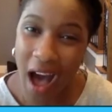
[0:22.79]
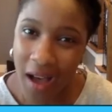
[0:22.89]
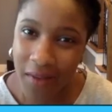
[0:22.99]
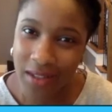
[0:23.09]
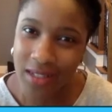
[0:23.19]

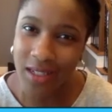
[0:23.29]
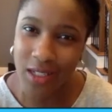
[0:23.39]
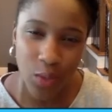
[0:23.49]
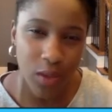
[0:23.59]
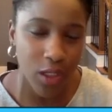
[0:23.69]
Obviously,
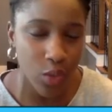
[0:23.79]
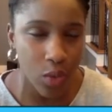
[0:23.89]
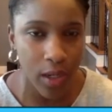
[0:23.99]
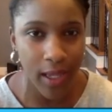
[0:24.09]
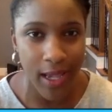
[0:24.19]

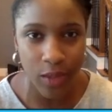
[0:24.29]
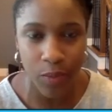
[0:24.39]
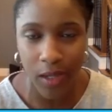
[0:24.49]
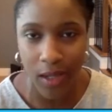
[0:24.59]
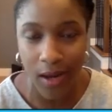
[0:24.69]
2020 has
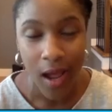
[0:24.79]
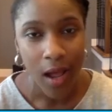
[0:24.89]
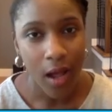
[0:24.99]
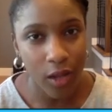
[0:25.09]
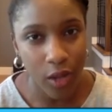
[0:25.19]
been
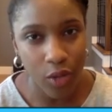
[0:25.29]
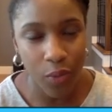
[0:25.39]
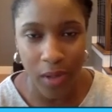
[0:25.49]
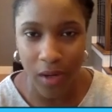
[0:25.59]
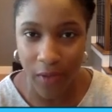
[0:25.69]
a little
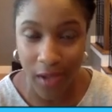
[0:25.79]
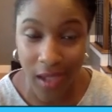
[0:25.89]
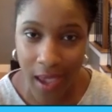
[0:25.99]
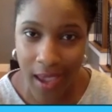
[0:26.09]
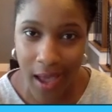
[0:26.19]
bit of a
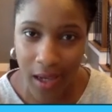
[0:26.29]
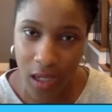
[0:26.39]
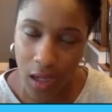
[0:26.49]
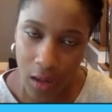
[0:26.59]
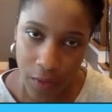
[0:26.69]
chaotic
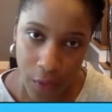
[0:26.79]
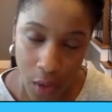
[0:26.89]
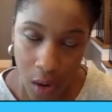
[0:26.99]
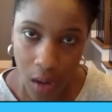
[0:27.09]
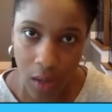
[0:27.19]
year for
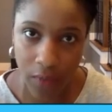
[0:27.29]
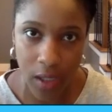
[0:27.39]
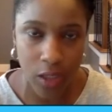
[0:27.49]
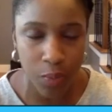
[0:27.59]
all of us,